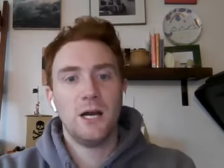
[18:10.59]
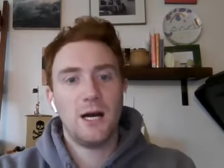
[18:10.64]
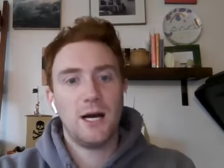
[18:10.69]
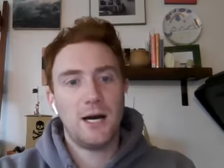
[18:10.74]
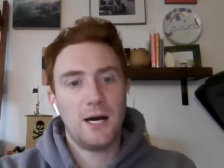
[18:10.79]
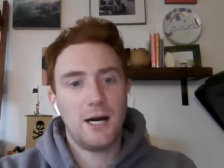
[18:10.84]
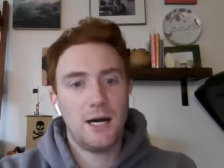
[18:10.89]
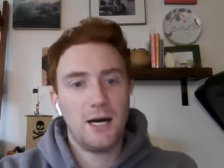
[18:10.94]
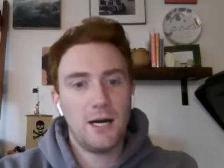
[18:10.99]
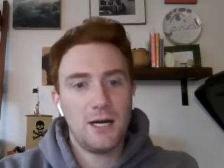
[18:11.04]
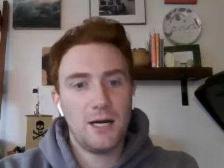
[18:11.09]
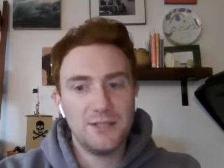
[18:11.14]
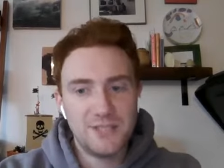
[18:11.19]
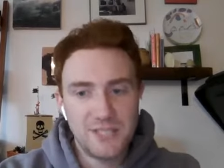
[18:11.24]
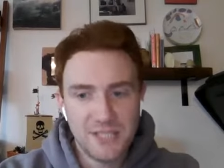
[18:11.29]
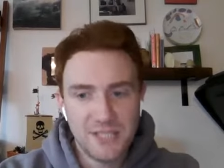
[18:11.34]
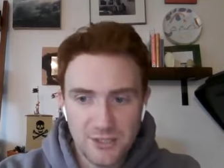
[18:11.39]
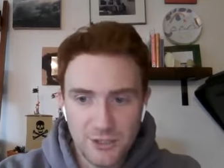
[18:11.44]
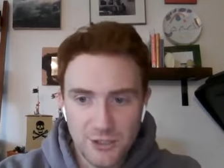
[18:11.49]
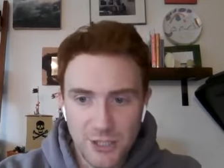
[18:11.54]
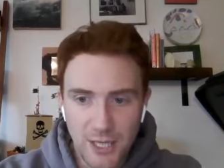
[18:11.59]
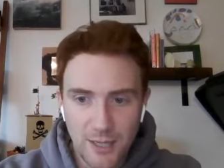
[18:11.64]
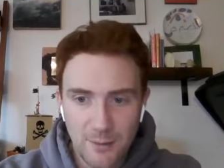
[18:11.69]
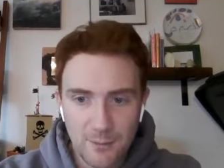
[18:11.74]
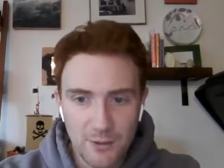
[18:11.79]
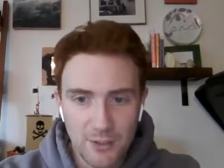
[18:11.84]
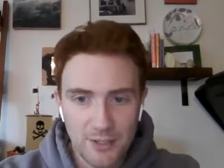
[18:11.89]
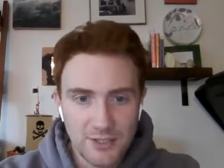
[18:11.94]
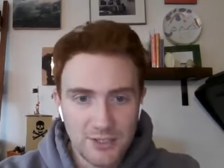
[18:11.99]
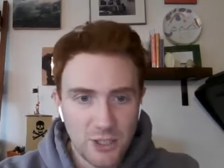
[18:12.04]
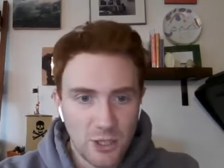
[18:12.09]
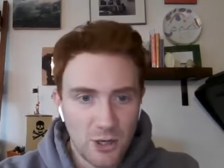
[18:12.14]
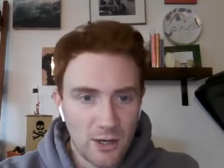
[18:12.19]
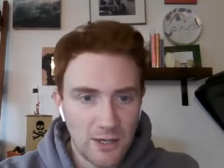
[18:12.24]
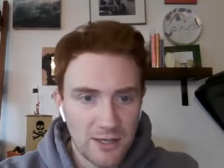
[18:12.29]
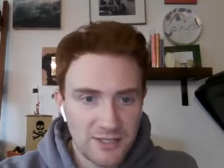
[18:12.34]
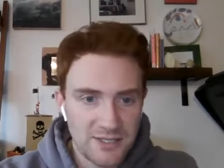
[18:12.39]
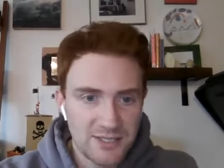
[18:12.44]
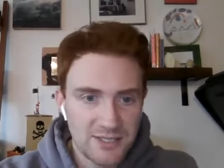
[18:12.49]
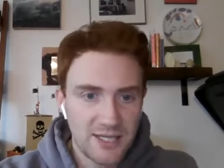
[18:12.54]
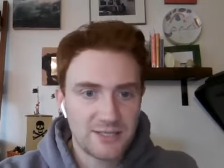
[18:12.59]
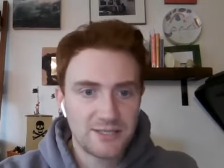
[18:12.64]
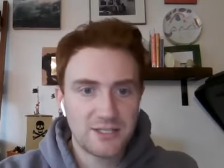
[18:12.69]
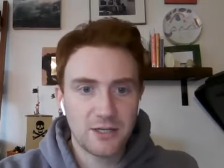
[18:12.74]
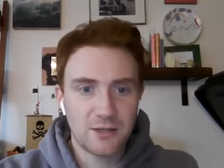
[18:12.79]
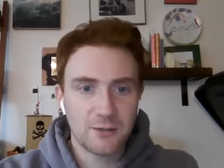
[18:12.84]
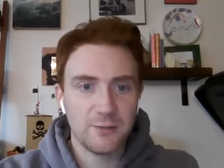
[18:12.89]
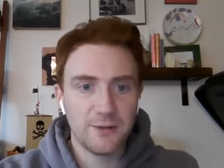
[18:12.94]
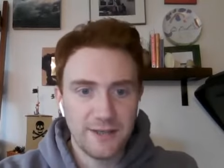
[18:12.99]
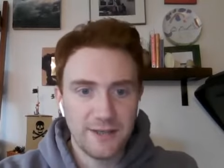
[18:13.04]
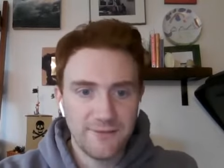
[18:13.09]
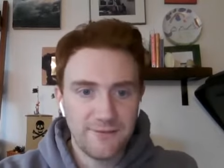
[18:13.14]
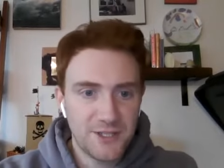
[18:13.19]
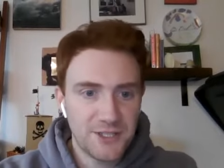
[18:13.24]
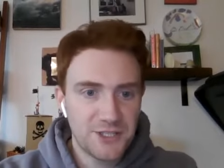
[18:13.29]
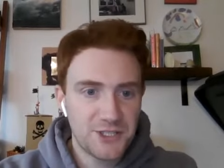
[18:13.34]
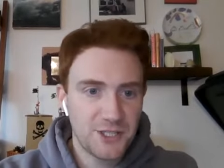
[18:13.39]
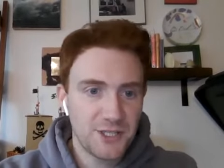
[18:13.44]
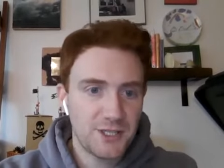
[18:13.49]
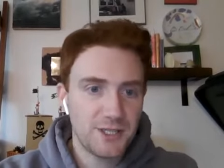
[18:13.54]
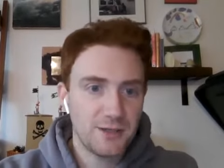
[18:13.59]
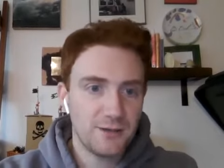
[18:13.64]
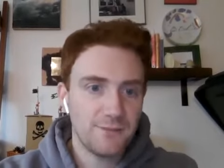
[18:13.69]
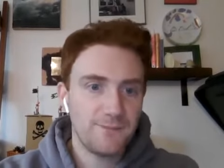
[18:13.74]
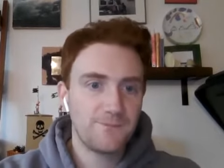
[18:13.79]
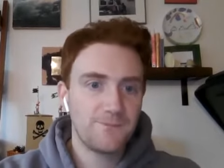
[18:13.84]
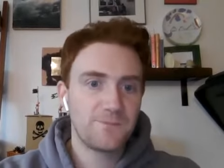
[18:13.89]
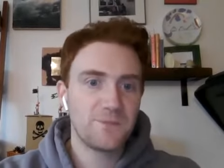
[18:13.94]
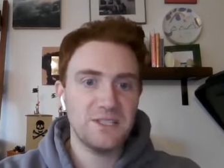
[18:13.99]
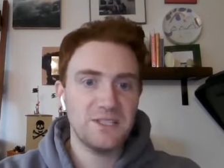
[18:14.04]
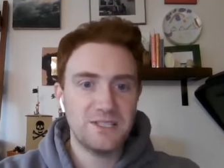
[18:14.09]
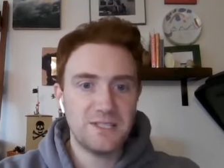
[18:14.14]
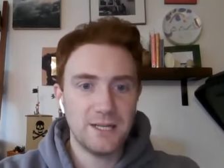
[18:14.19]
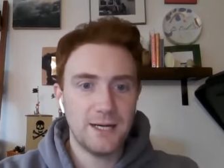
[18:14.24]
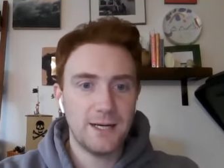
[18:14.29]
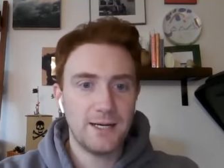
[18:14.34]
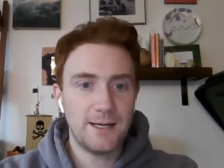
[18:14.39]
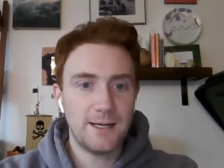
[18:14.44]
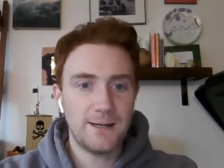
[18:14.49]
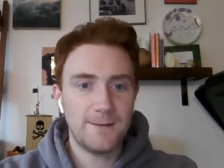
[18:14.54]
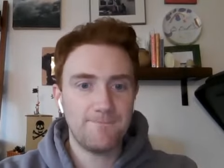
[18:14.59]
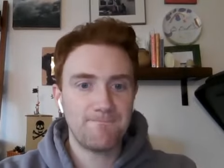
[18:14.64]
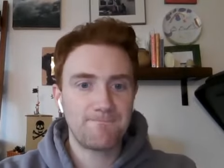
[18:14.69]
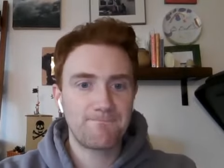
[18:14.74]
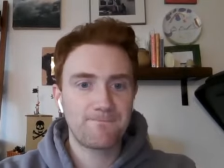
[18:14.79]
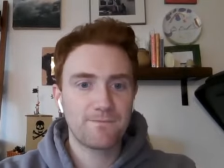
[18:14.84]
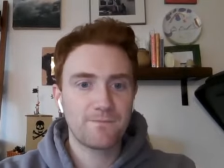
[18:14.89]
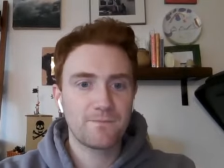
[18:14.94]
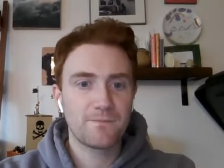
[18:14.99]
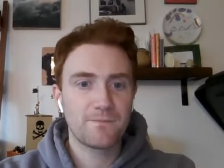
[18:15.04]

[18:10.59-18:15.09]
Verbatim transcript: Uh, decent job earning targets, not terribly efficient. Um,